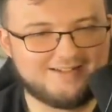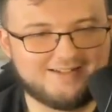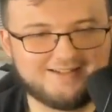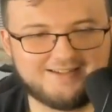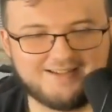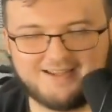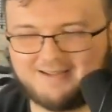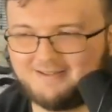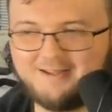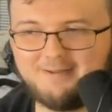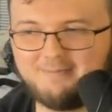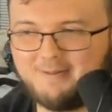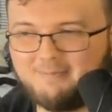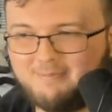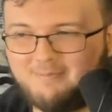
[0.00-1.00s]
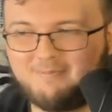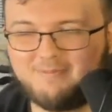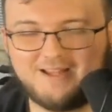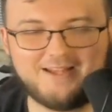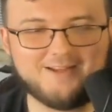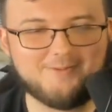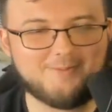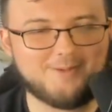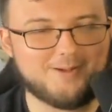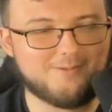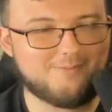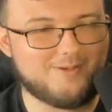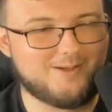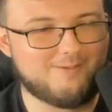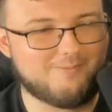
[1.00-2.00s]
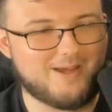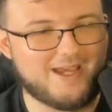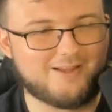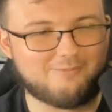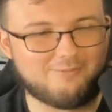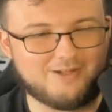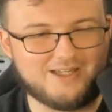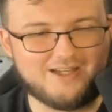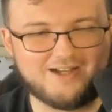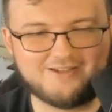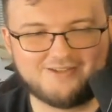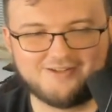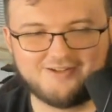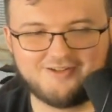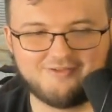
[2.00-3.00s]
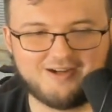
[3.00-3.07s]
It's like a little bit middle of me, man. It's Weenie Hut Jr.